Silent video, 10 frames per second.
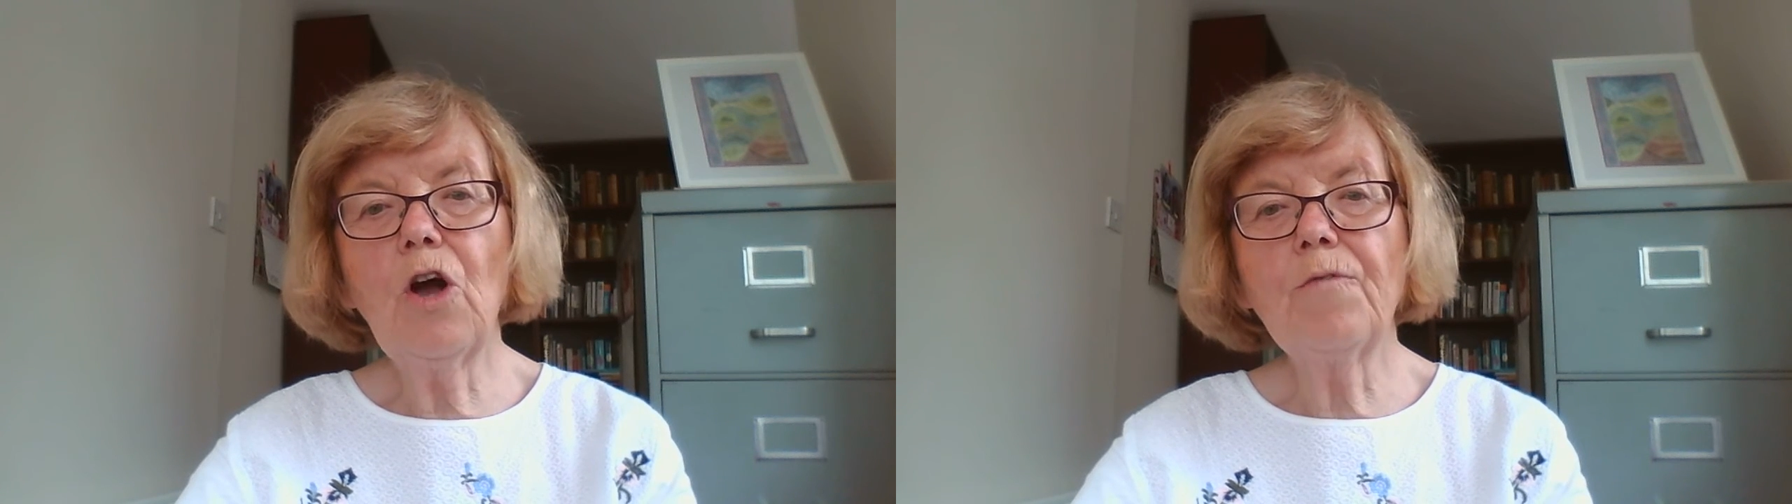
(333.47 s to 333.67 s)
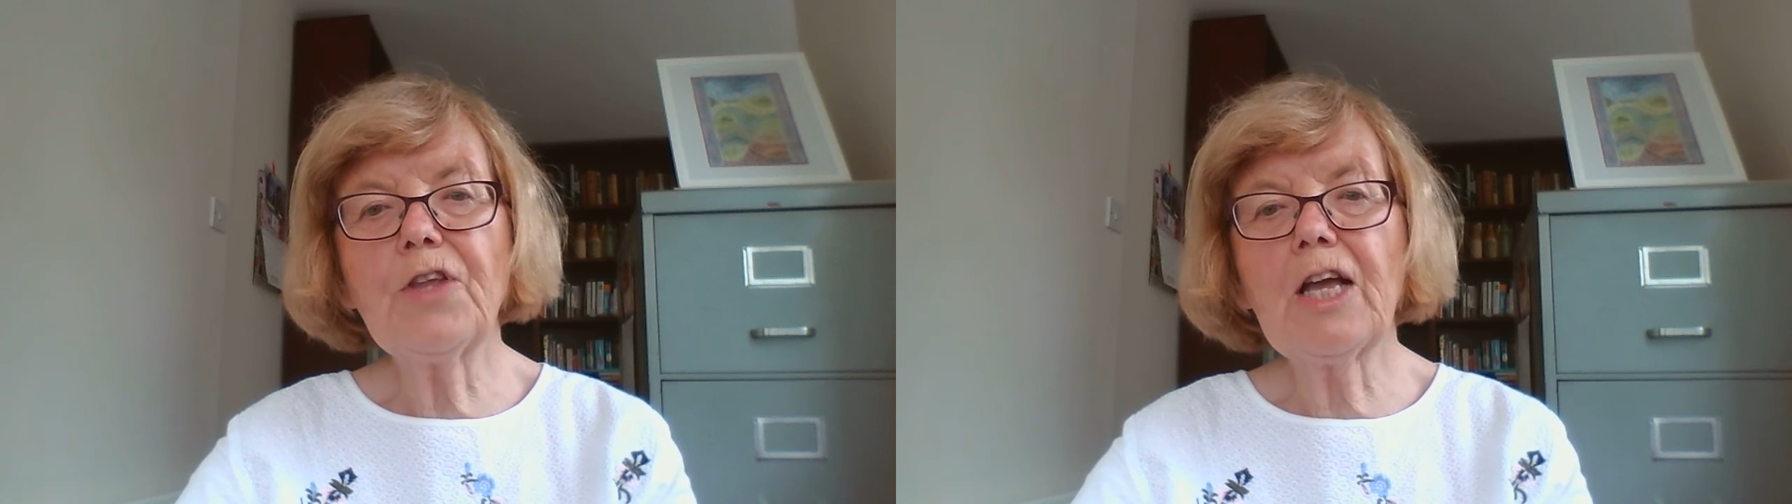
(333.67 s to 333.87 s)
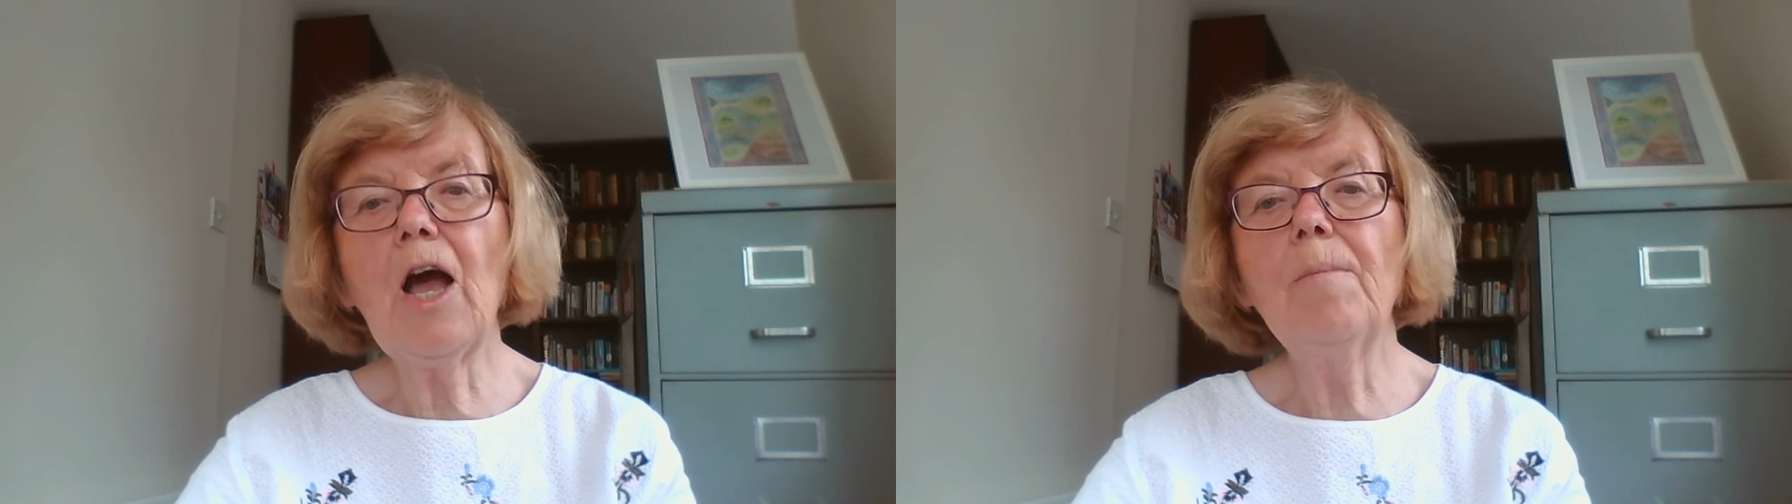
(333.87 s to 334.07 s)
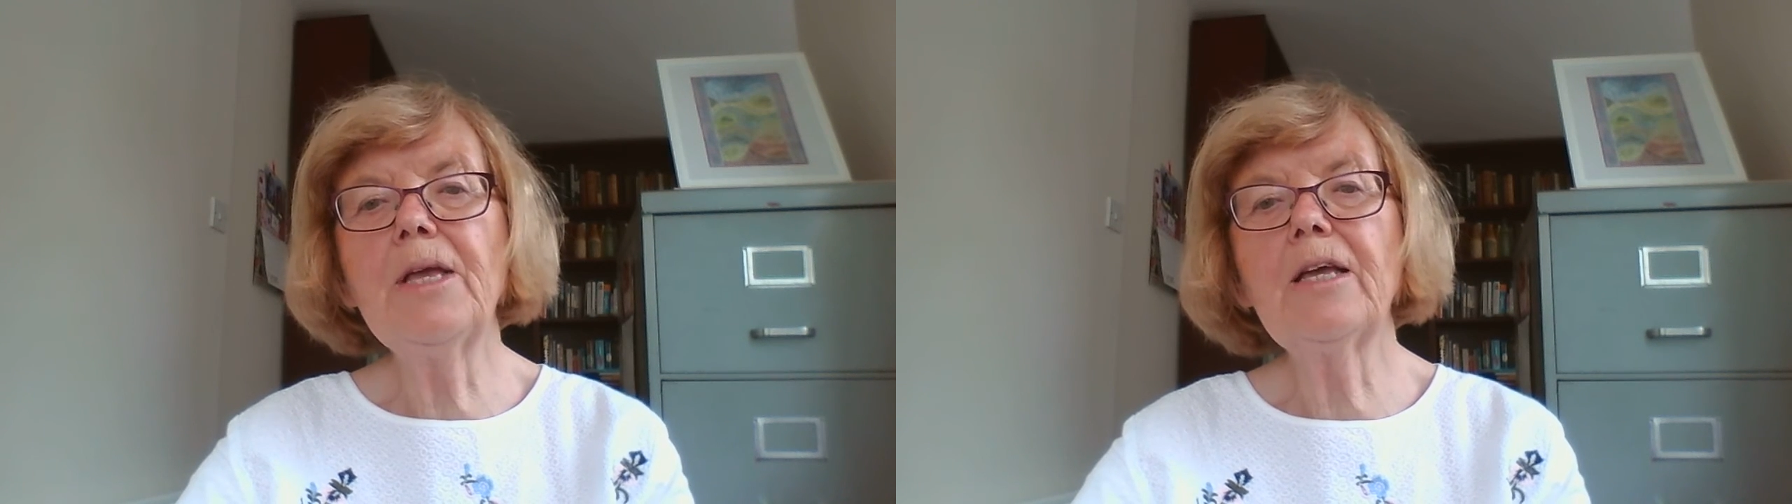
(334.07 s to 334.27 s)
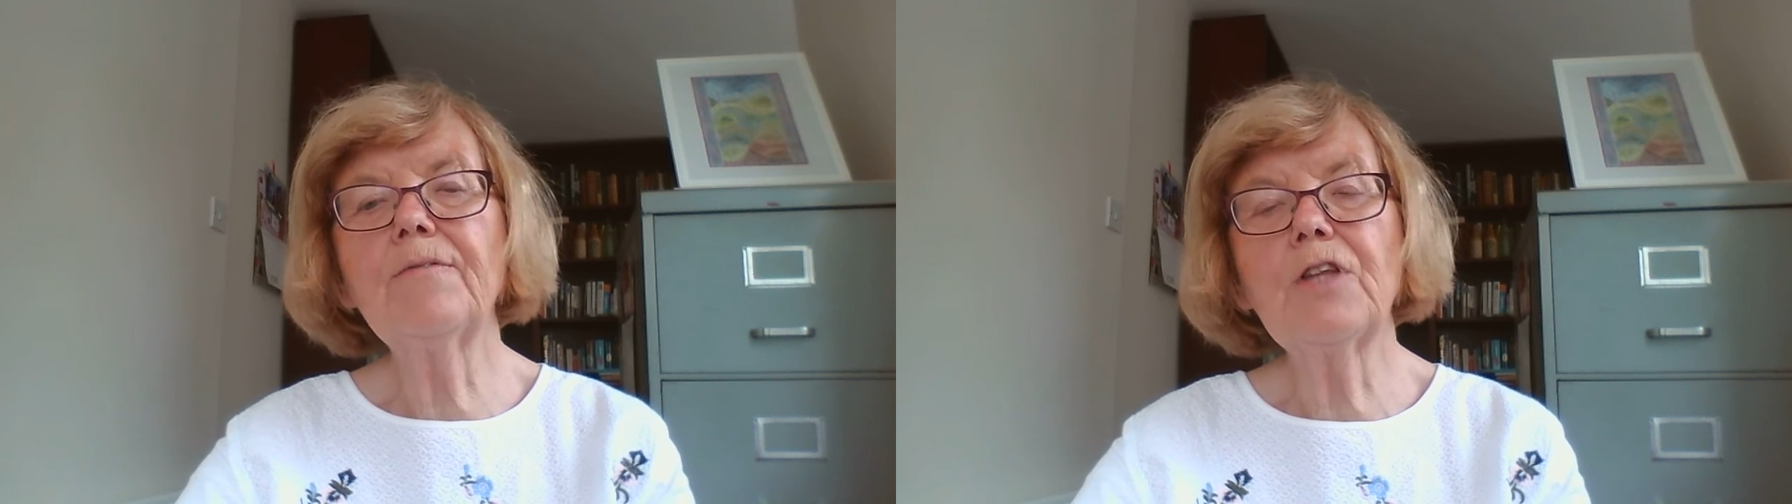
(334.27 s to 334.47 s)
of the
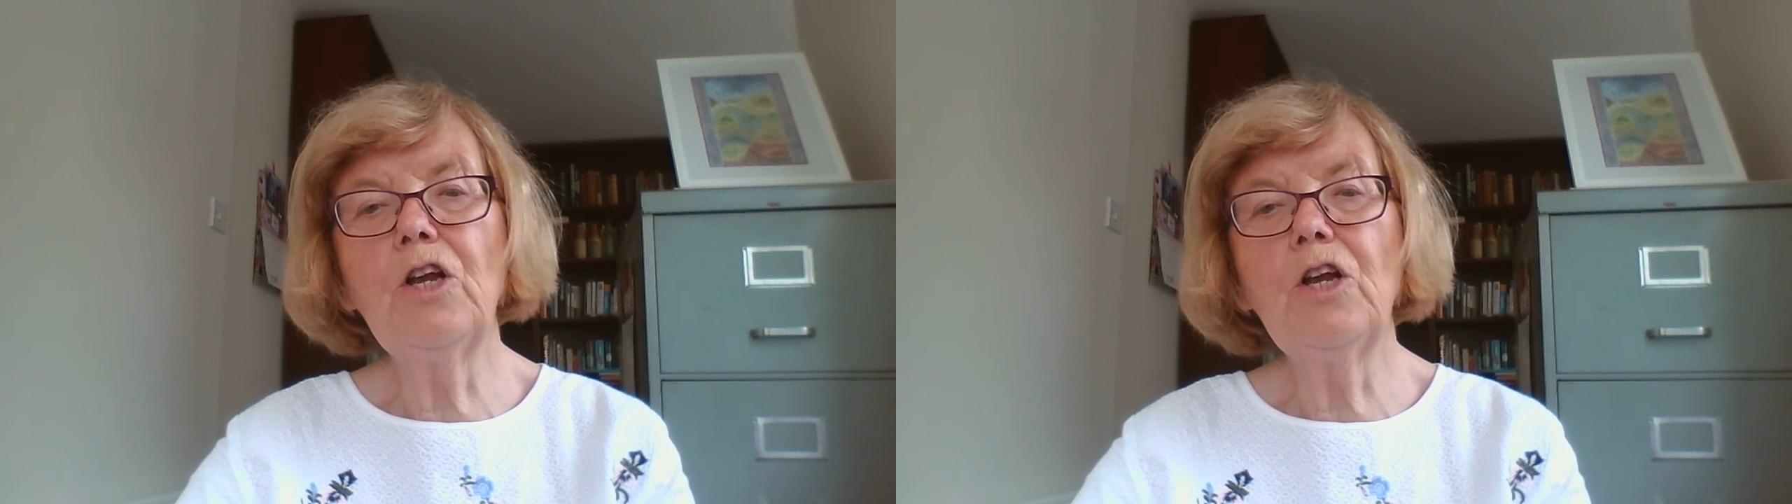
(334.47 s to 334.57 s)
coming of the